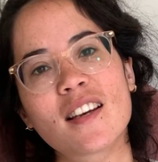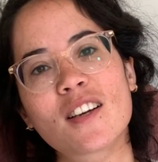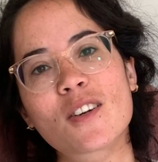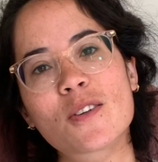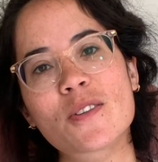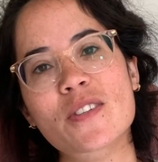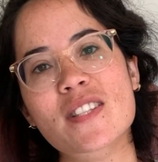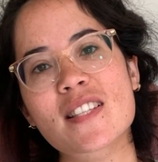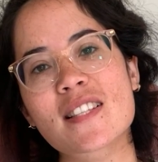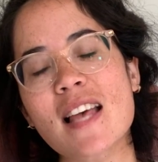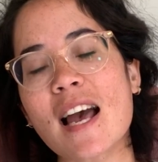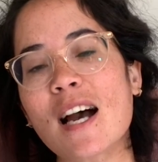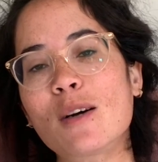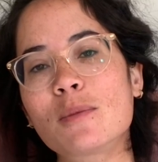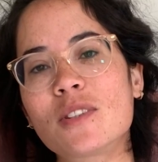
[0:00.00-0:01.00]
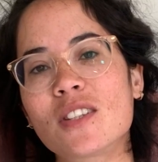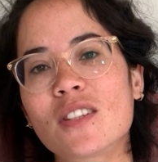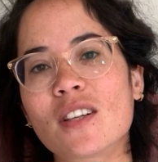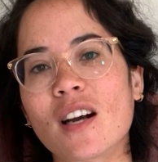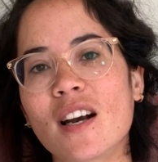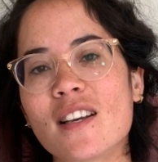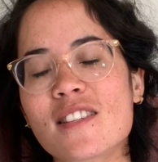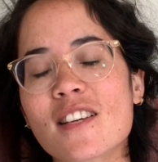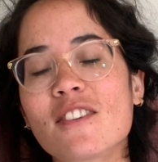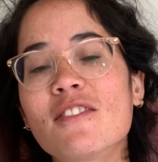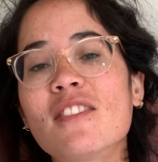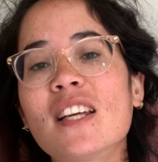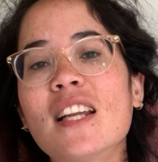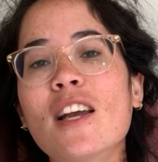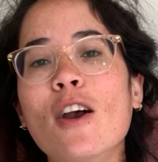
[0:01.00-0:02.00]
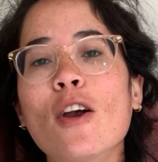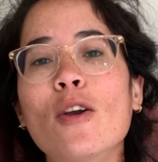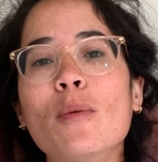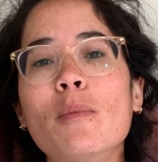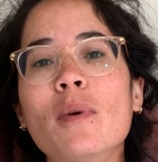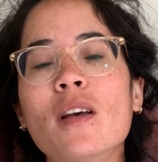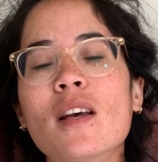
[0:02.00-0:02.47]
courses helped you guys, I really hope